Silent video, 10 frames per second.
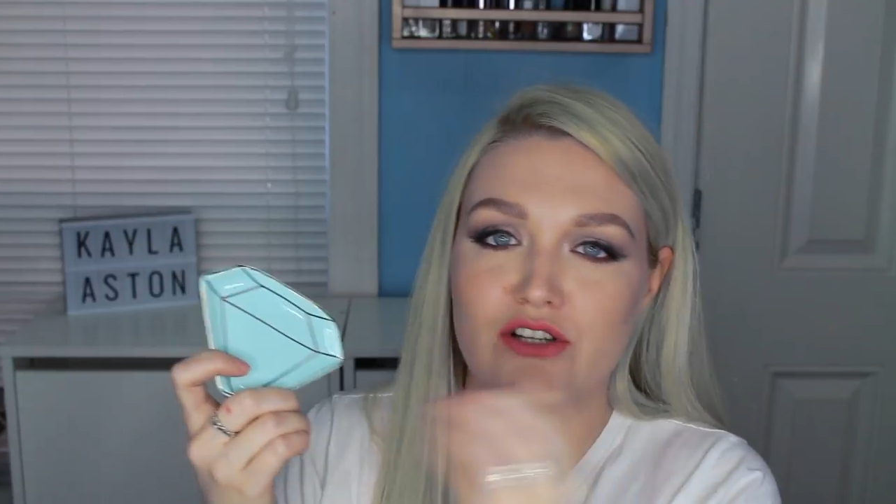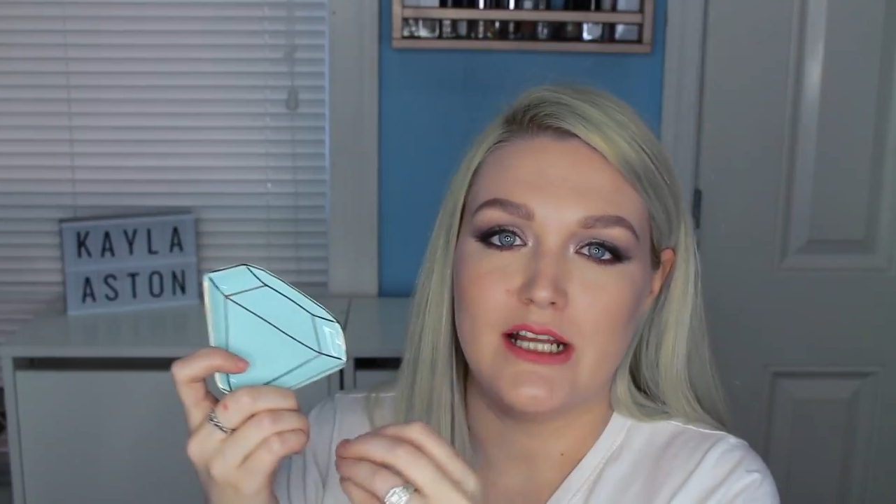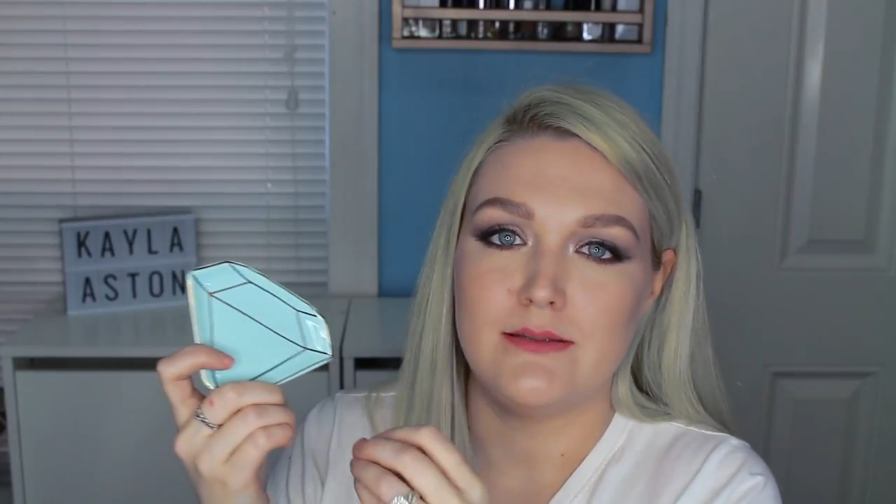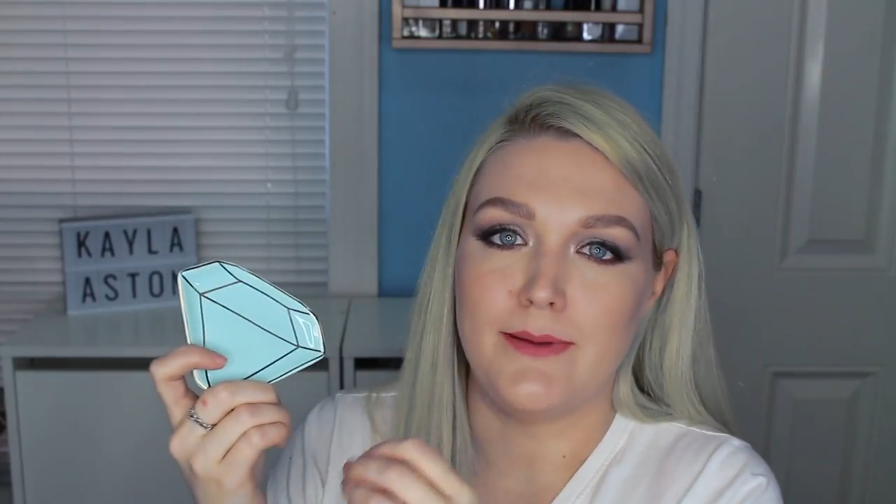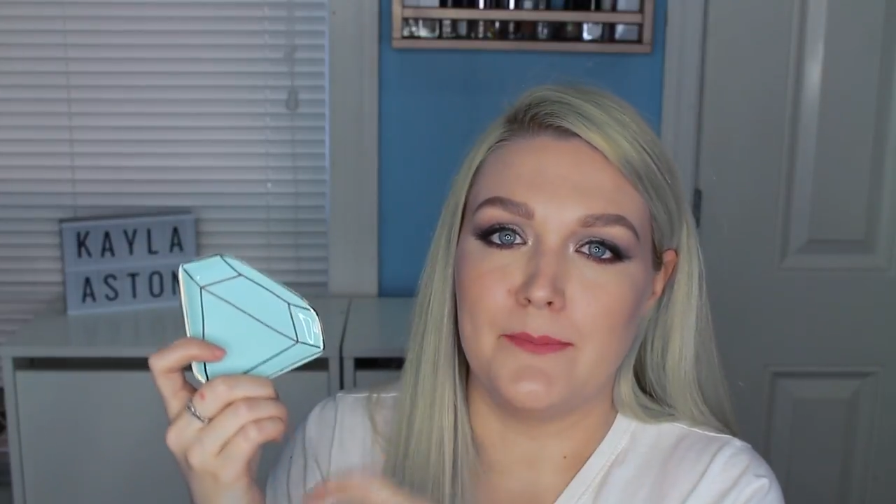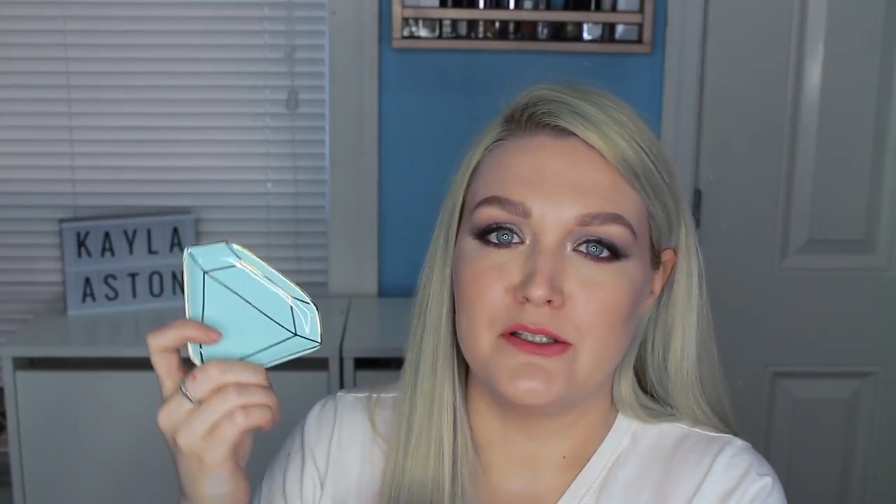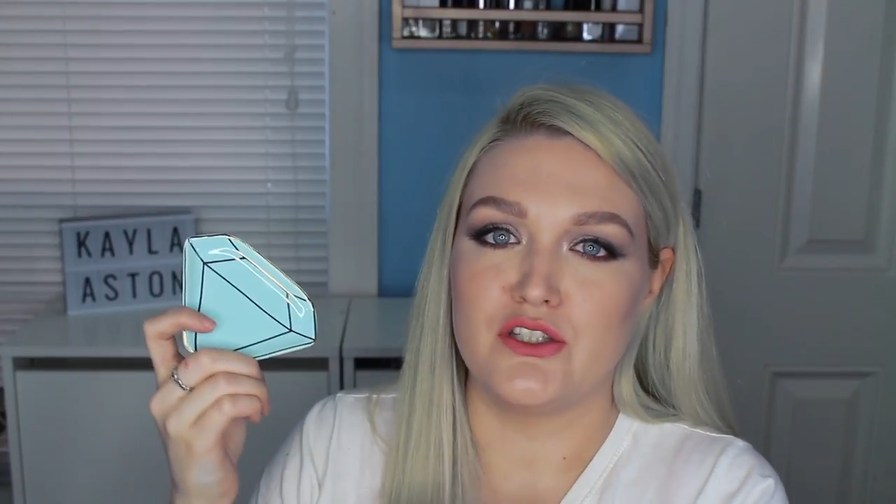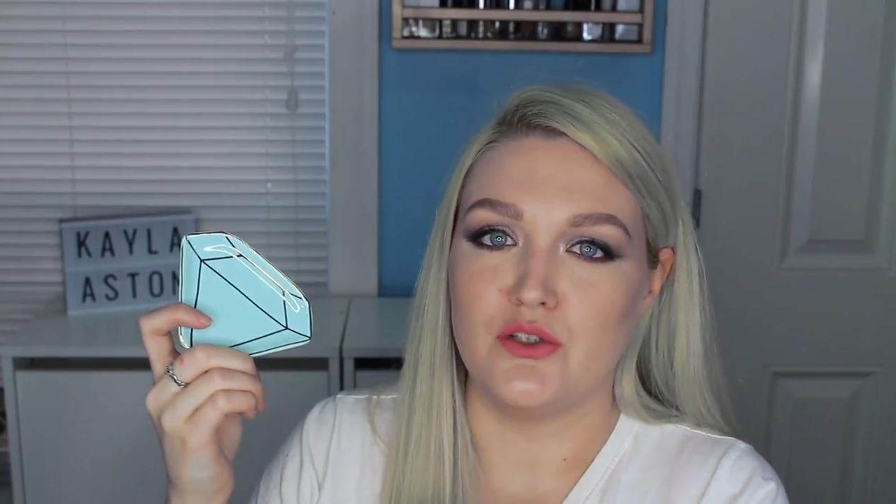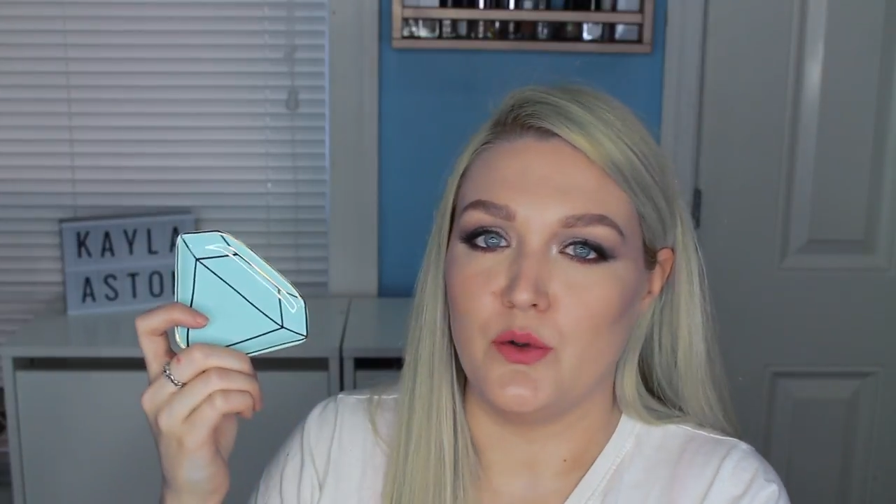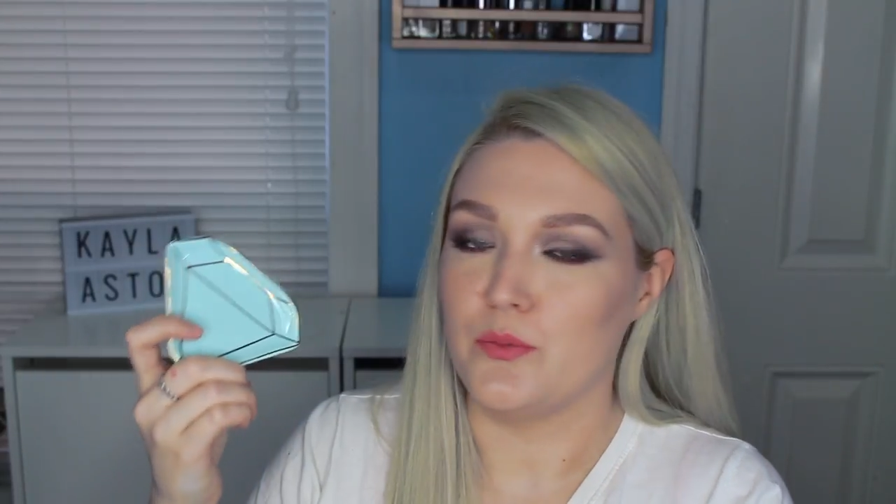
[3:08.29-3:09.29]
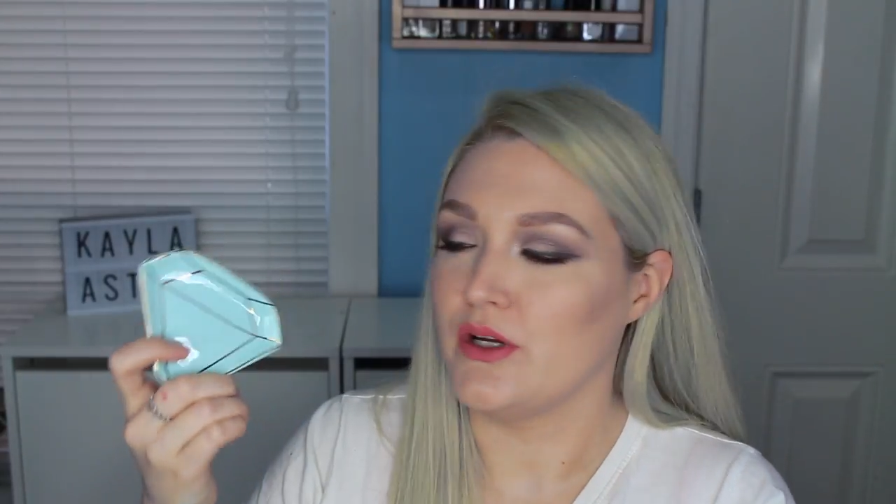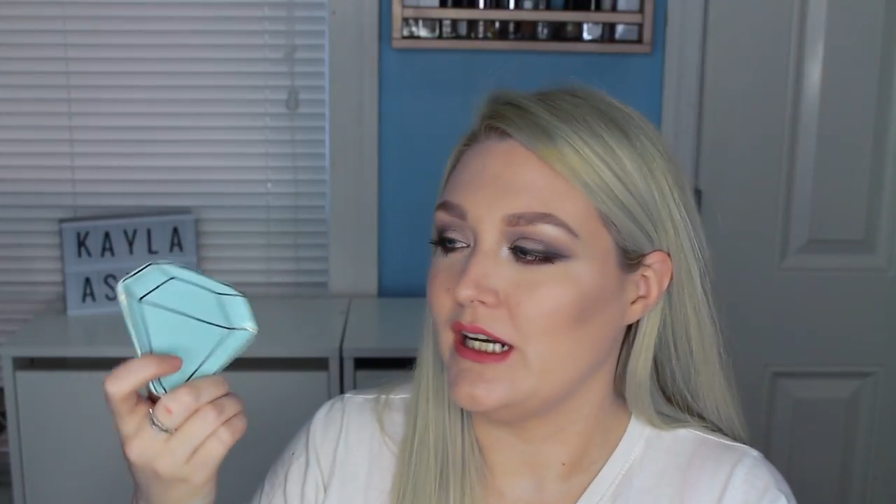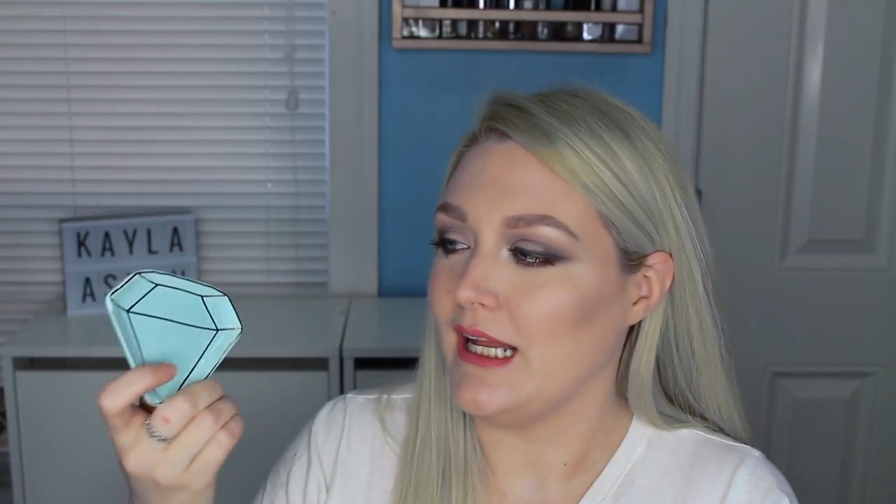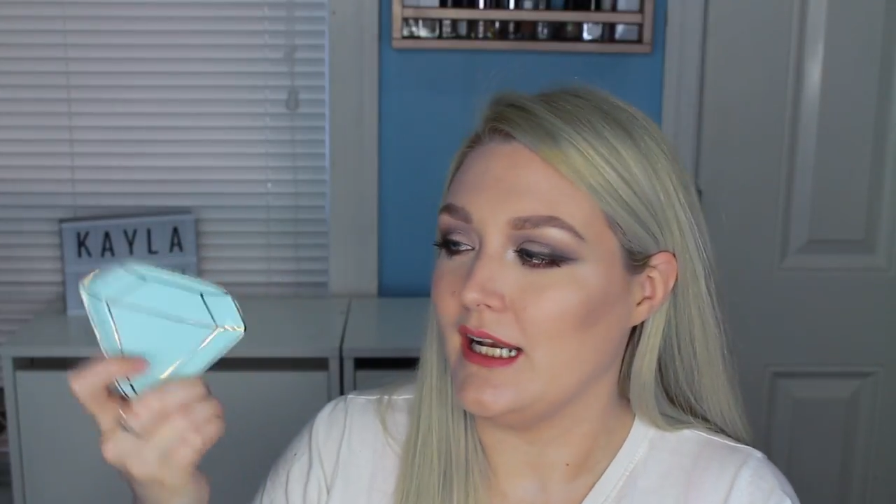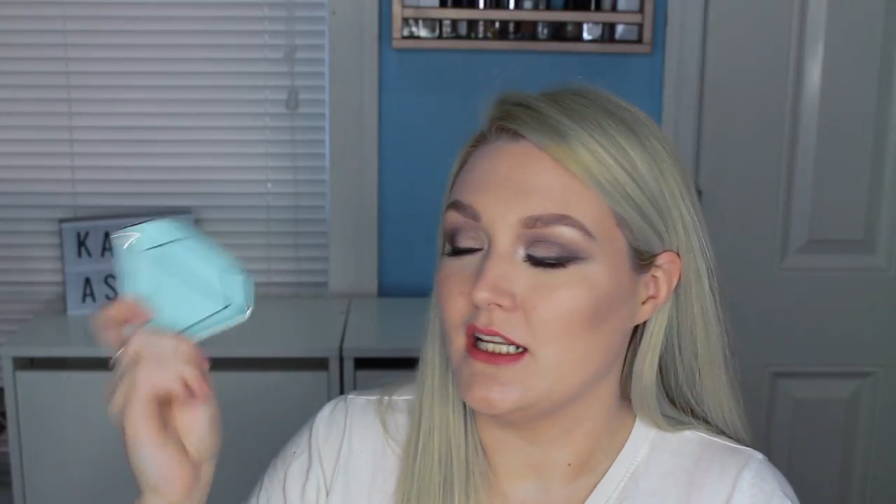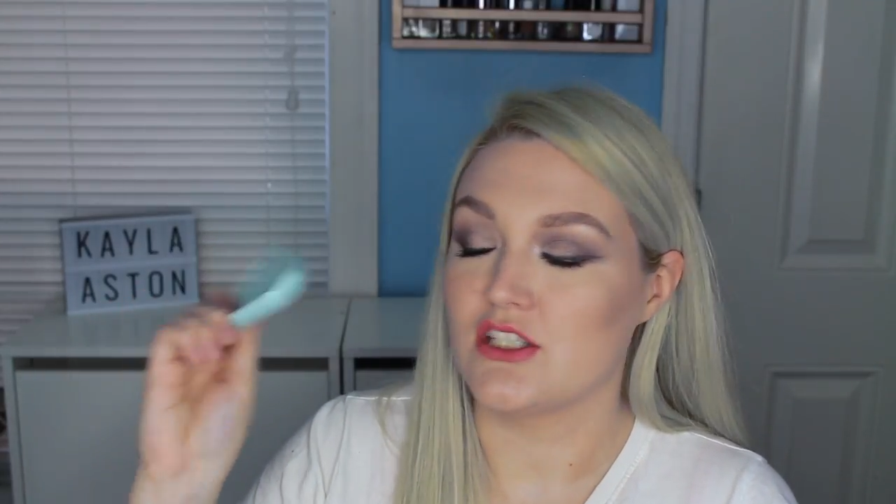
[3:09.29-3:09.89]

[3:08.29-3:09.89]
tray to be able to put it in,